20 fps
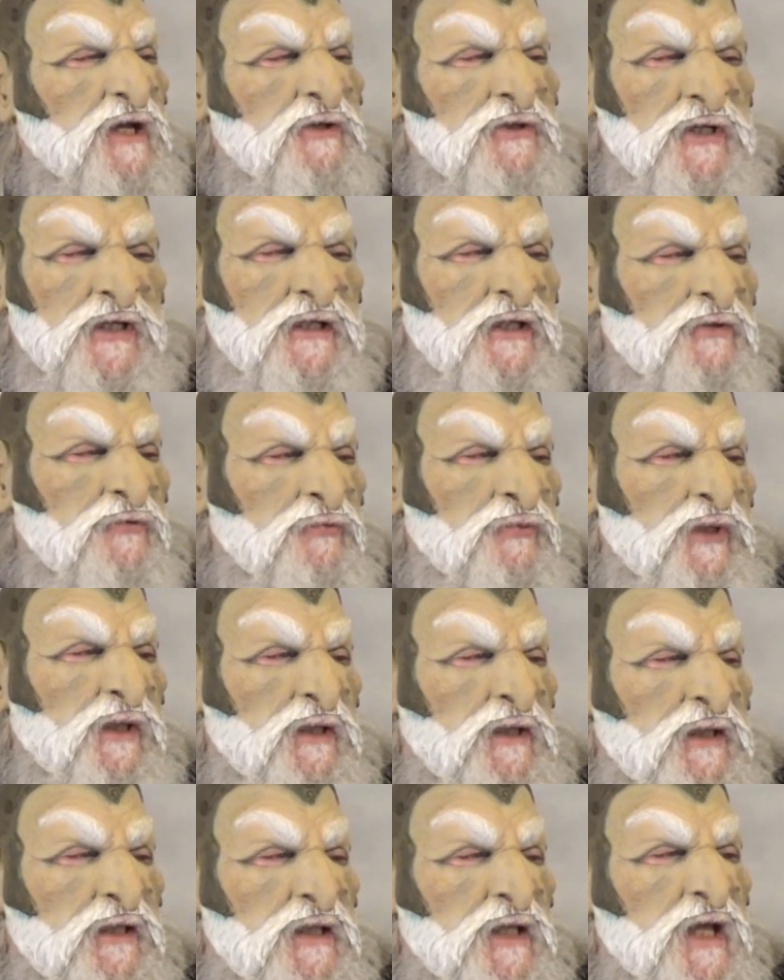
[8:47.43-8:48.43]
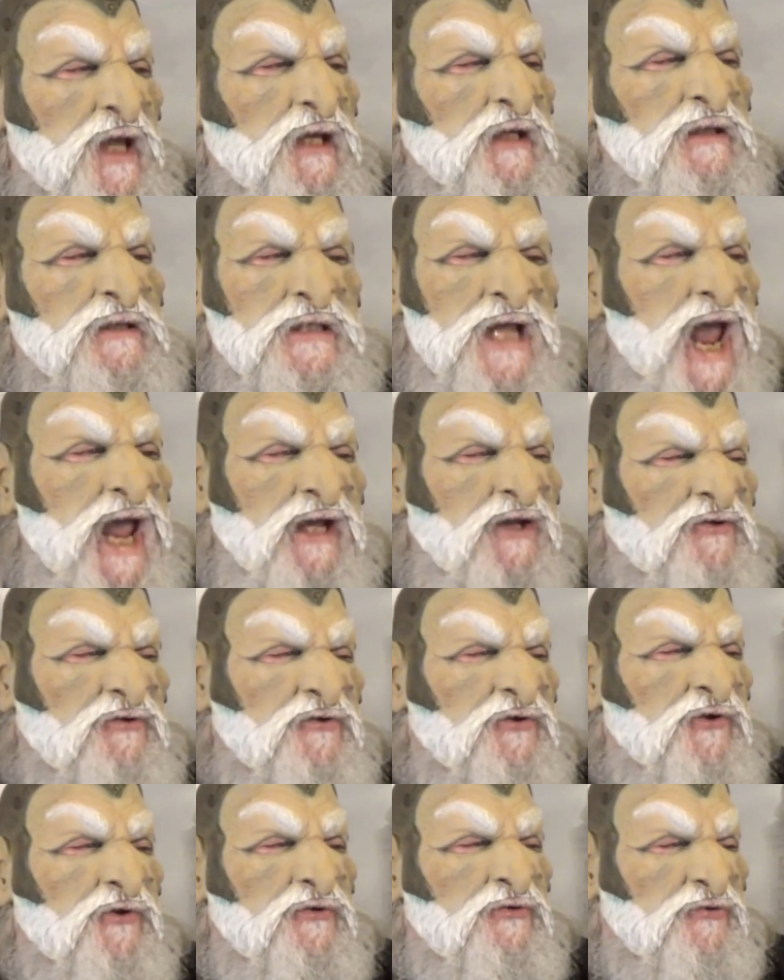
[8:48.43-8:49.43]
that it really yanks
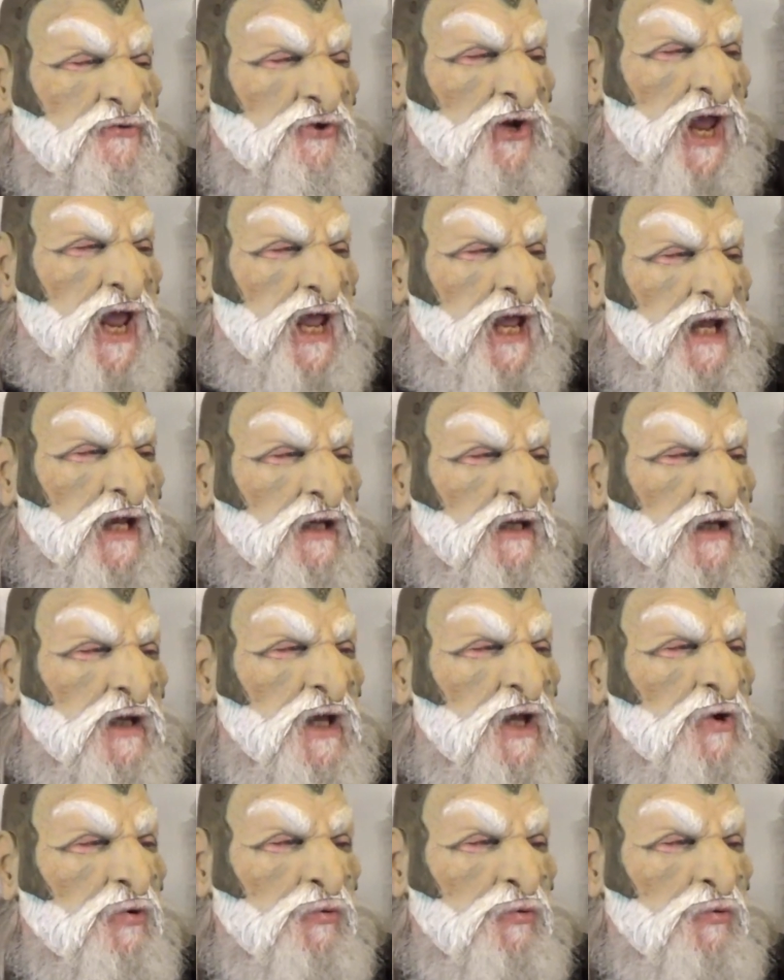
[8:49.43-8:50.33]
your chain